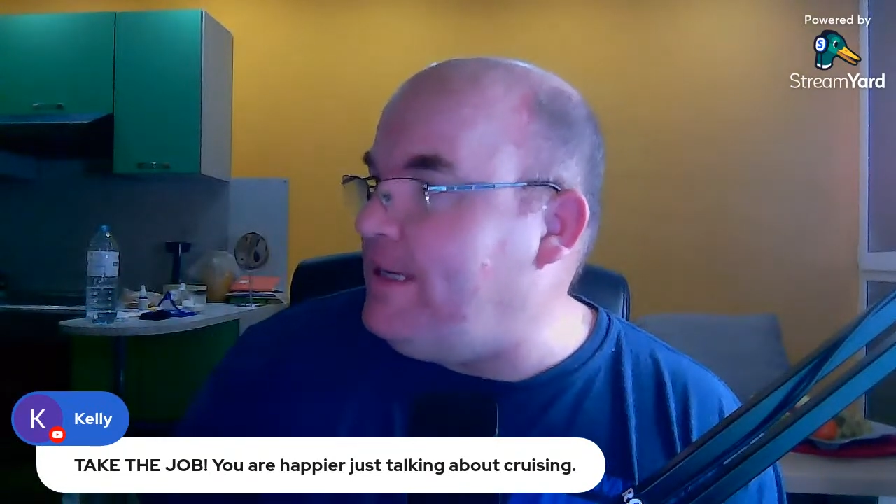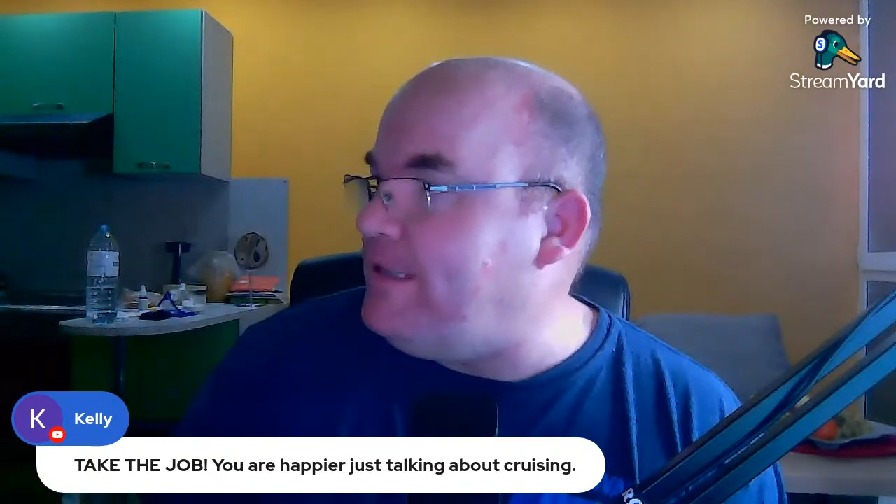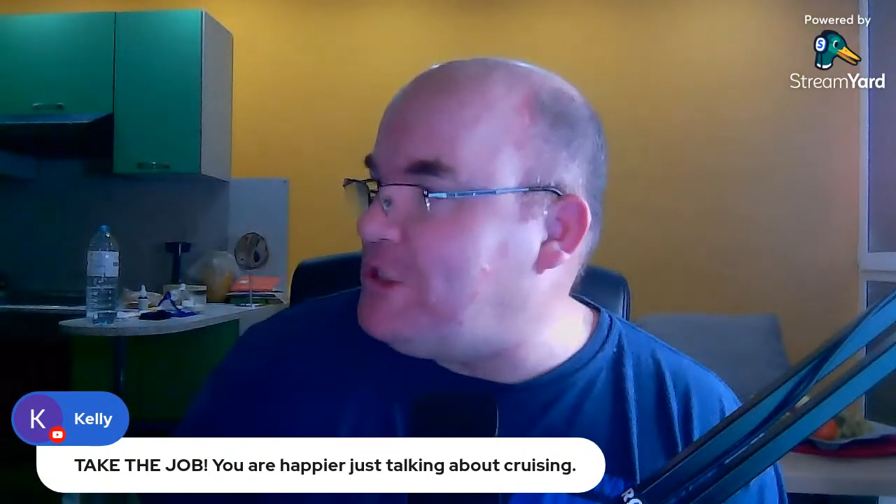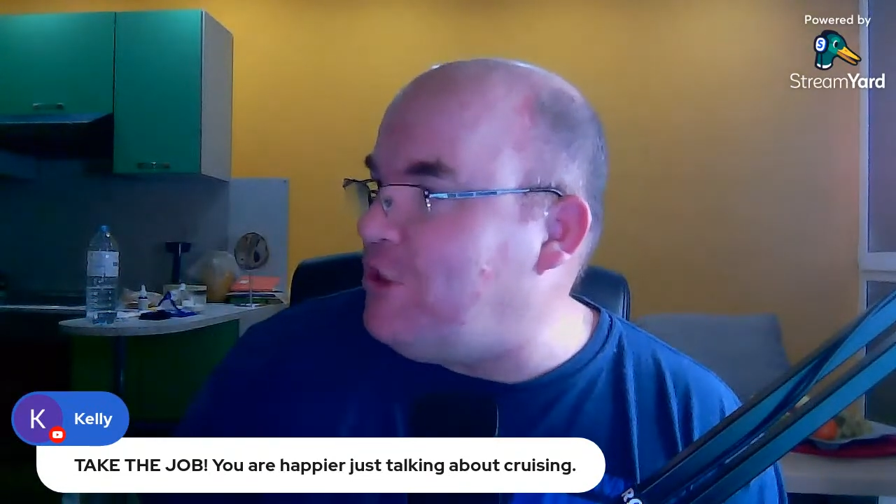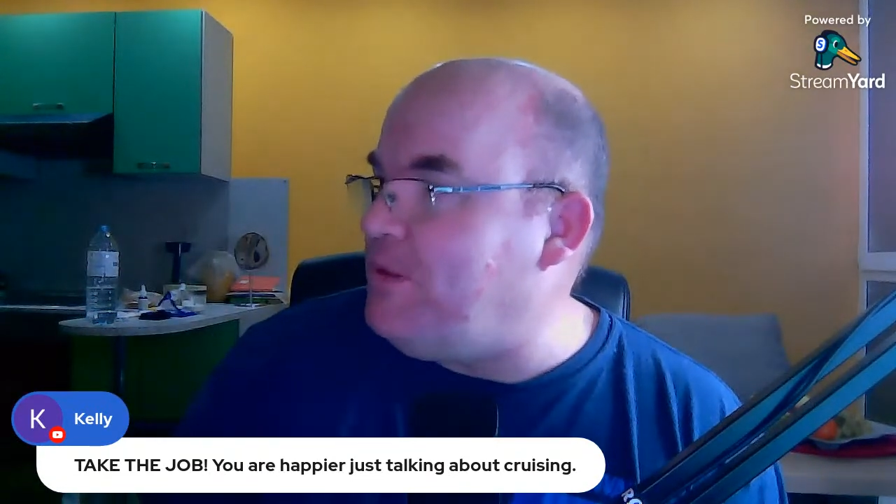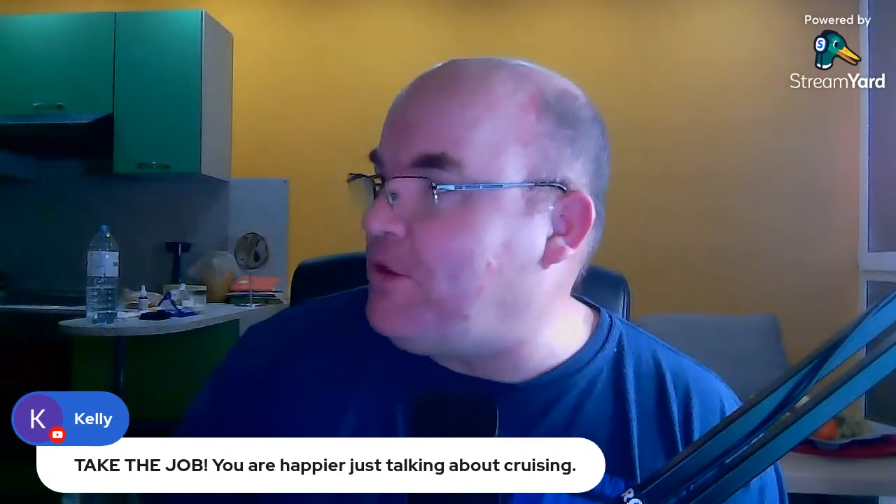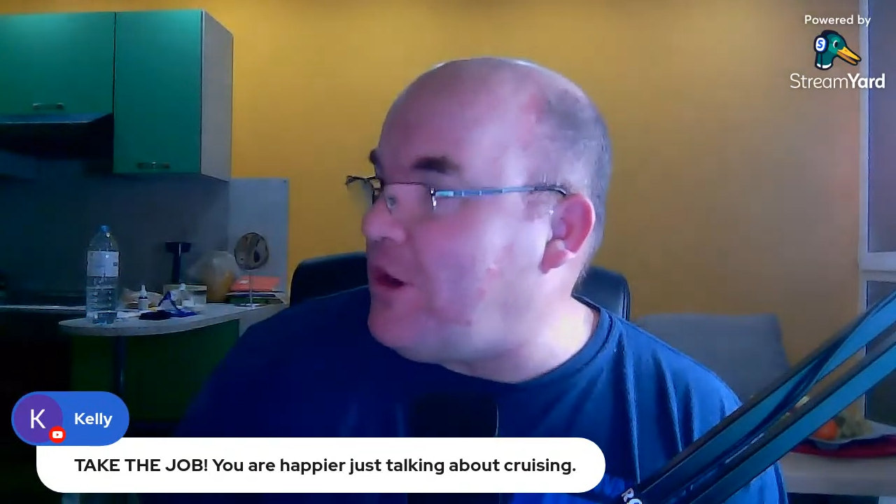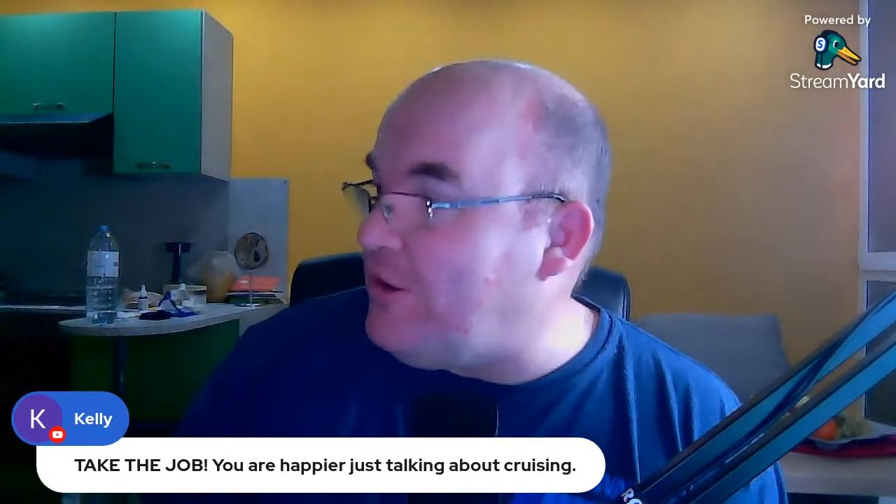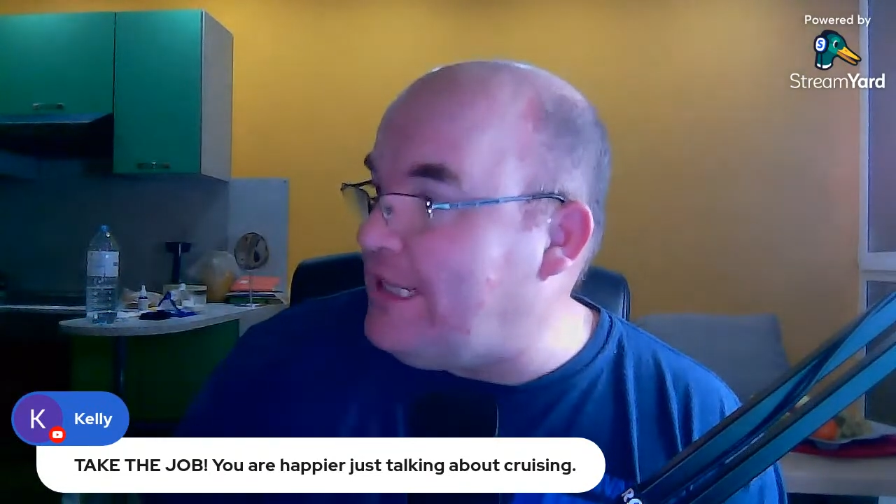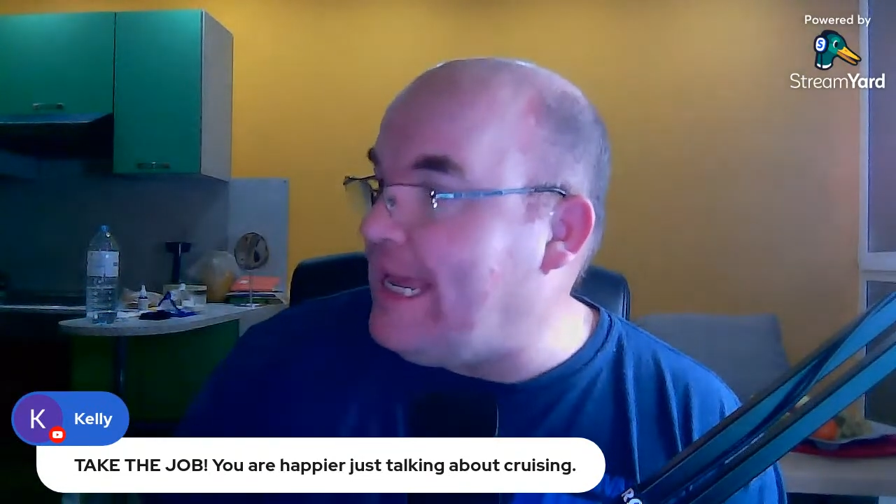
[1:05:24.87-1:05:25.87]
in the job you
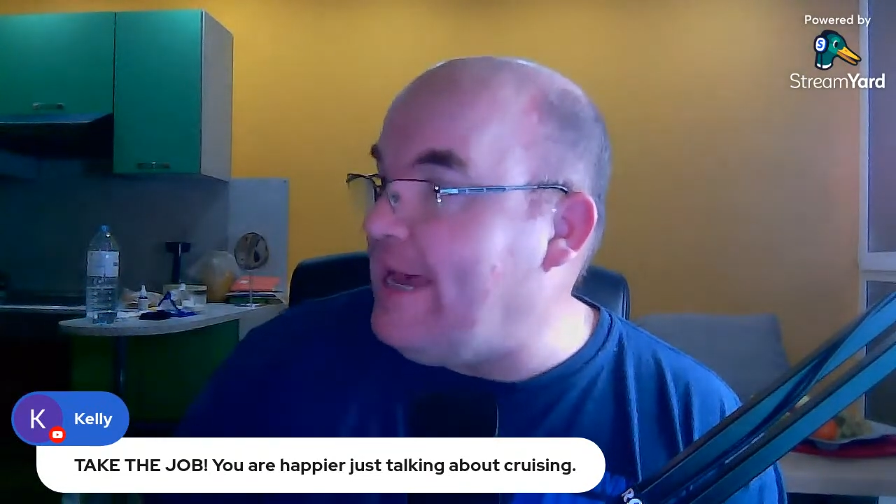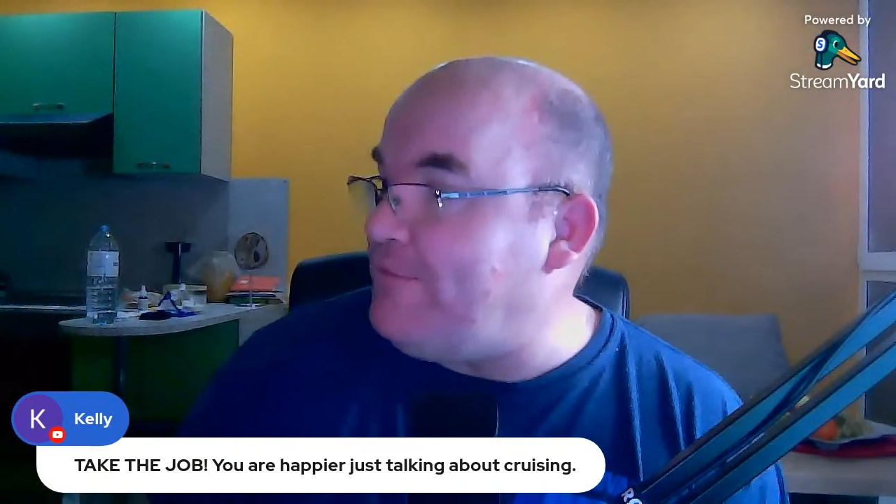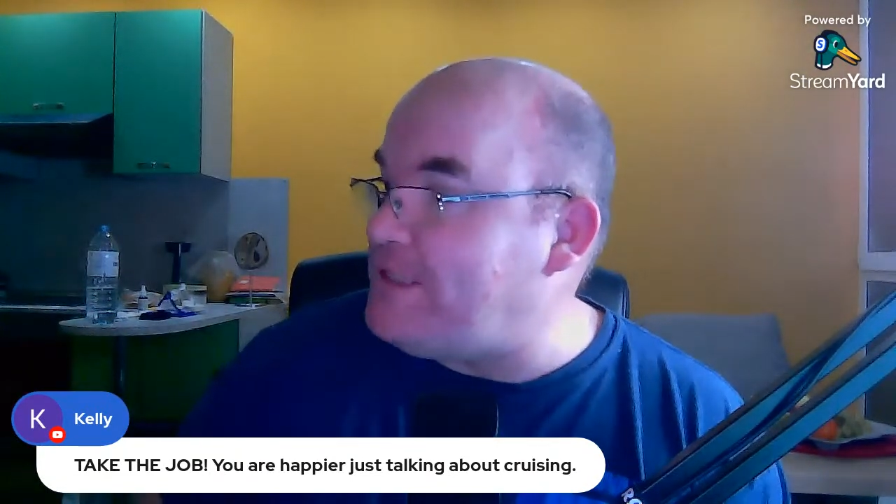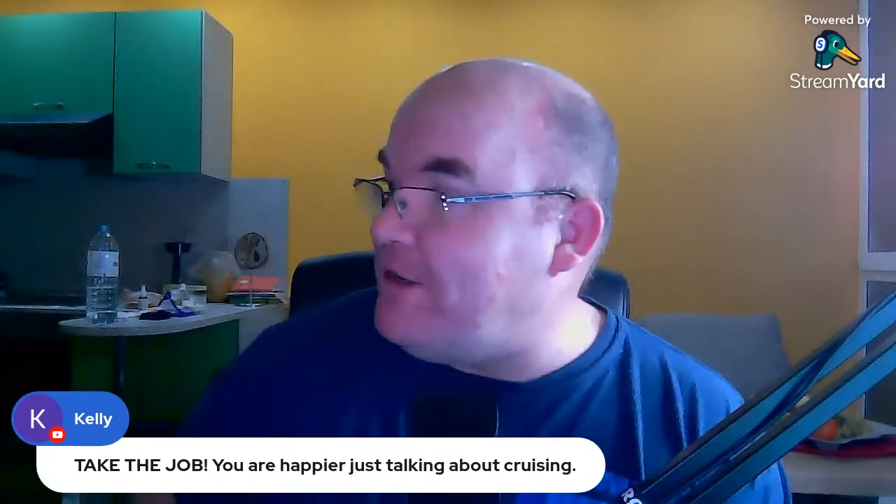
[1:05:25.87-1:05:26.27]
currently have?